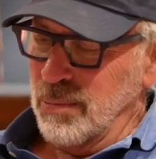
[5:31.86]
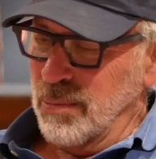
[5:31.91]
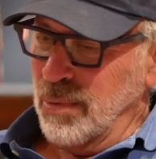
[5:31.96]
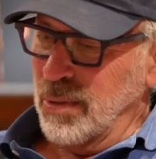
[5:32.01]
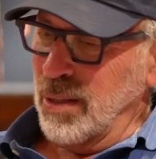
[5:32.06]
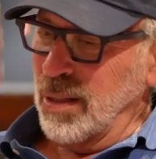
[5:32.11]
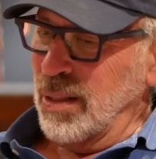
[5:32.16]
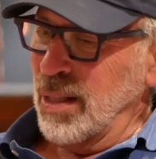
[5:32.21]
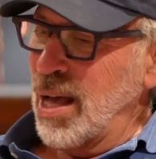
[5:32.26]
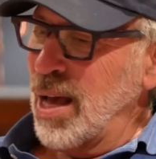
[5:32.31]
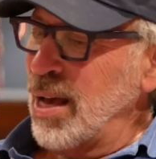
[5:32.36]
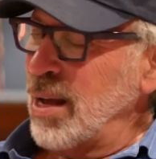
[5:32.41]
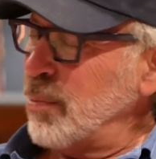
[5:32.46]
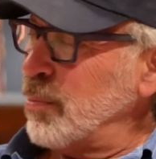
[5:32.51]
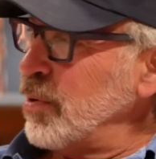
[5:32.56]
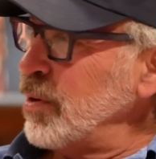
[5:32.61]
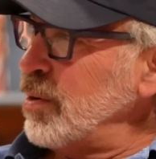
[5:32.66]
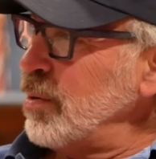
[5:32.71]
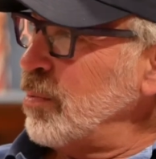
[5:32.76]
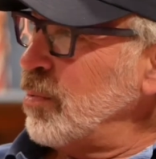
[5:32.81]
line
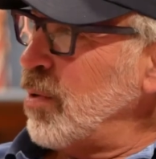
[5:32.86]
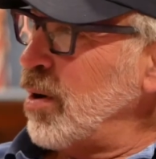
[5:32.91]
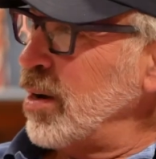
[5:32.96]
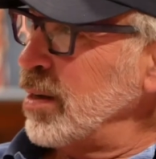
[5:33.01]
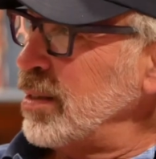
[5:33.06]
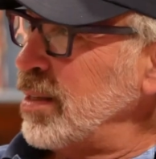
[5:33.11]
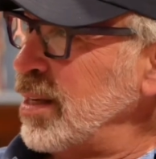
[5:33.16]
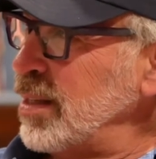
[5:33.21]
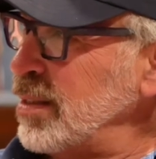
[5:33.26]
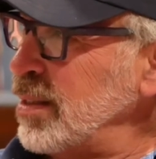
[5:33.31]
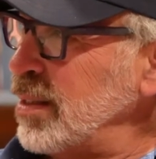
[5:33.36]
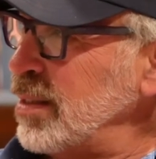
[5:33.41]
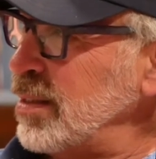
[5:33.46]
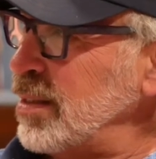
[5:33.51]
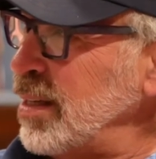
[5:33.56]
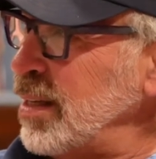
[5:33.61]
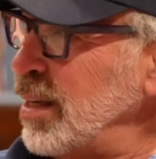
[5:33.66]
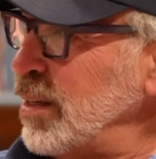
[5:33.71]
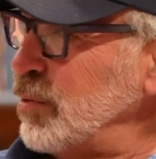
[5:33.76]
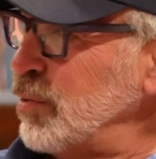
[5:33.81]
where you walked in
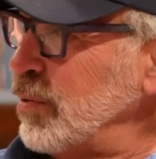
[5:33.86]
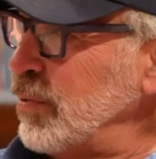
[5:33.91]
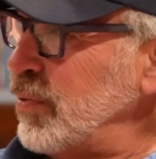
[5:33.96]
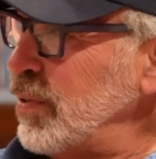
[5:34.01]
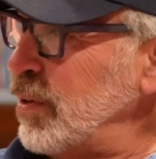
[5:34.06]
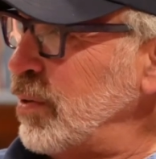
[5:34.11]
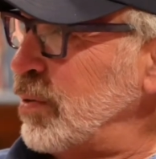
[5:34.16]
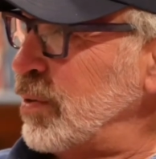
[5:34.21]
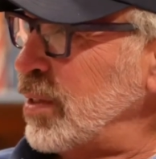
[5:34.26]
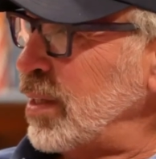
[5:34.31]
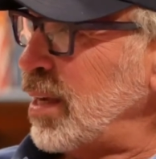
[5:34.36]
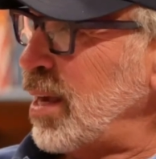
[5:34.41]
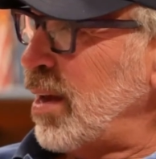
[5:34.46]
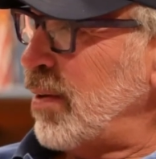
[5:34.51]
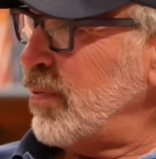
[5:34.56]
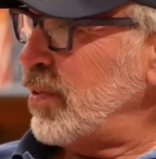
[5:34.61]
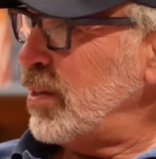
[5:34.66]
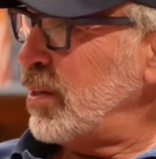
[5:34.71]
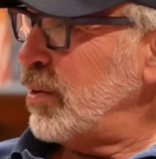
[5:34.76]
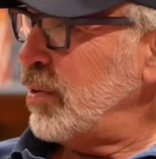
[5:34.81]
to get your food. It was a
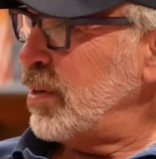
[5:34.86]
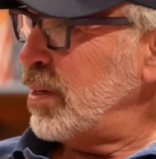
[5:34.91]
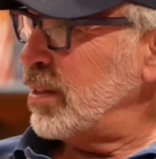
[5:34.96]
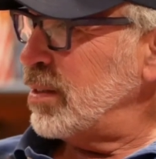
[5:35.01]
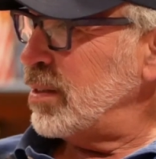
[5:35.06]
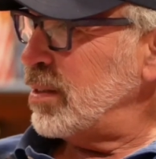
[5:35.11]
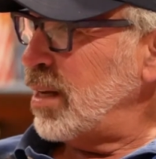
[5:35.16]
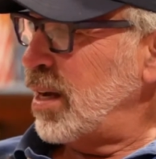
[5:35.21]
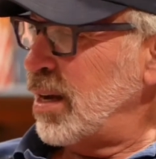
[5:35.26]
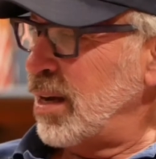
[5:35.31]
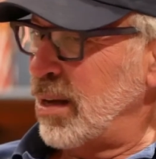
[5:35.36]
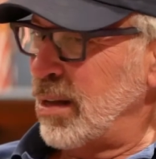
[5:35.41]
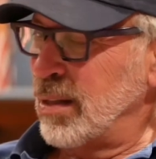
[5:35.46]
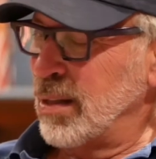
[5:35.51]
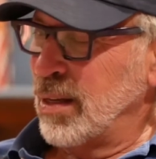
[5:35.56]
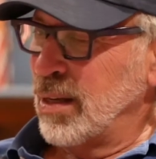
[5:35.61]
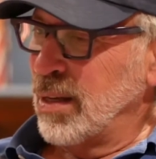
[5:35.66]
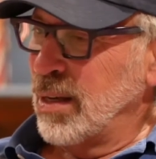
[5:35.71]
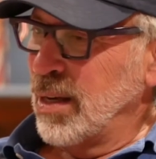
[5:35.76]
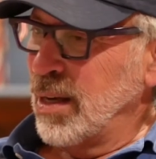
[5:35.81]
cafeteria style.
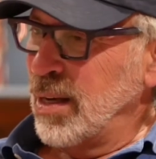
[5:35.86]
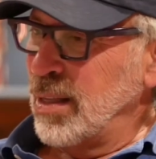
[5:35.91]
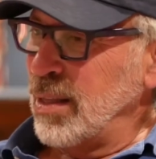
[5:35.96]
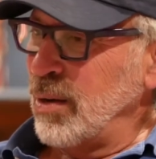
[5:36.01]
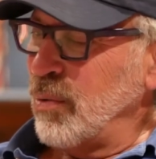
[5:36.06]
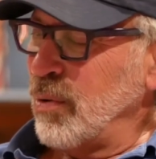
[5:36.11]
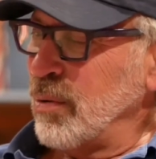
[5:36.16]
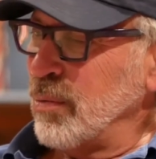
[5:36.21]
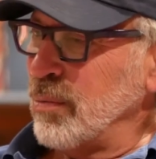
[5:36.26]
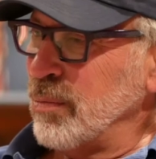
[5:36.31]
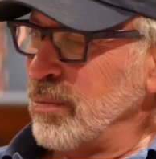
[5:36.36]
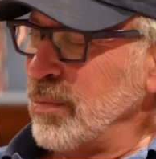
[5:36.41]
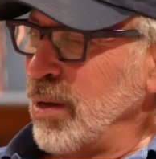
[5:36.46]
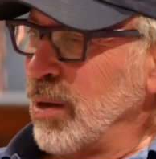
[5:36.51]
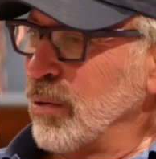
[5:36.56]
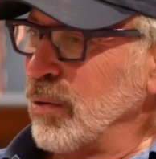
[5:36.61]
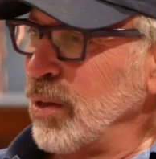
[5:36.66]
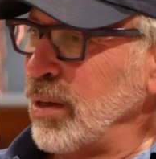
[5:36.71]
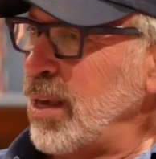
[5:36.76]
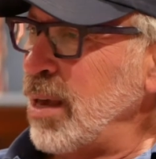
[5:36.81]
They were,
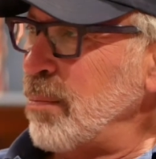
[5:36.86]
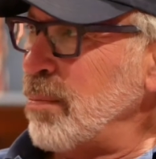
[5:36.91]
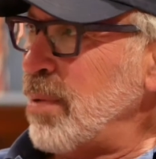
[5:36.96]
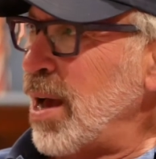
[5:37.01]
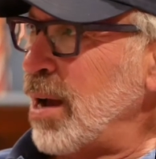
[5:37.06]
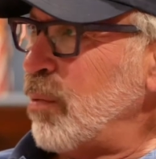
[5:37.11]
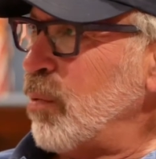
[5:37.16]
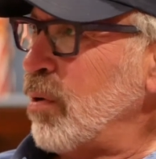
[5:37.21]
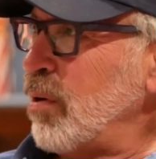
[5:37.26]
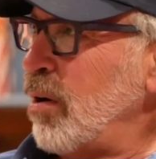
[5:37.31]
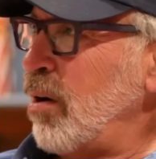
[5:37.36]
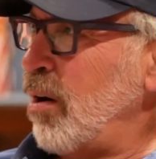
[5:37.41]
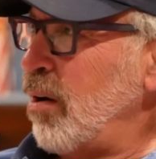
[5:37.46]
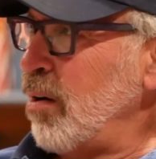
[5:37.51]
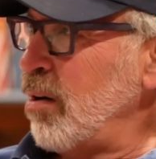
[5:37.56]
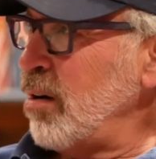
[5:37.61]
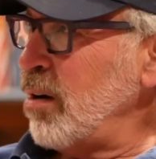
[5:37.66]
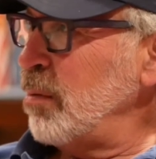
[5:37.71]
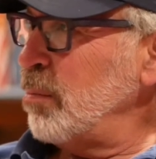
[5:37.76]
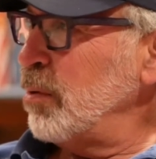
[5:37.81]
looking back, were
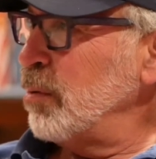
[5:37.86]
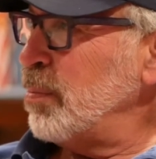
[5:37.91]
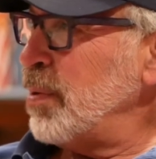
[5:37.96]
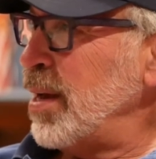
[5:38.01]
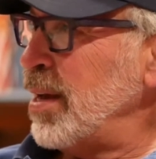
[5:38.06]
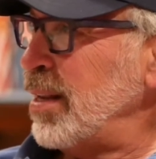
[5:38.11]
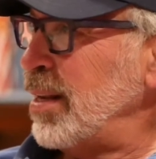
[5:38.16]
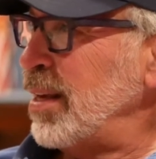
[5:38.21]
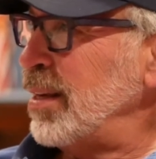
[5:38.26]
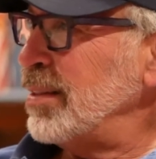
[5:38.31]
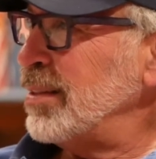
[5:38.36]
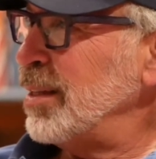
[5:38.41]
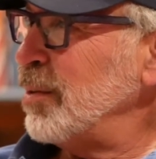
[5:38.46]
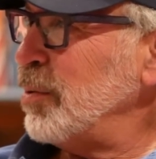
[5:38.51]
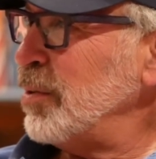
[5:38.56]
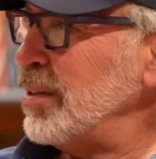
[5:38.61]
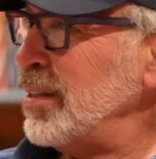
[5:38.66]
horrible paintings. They were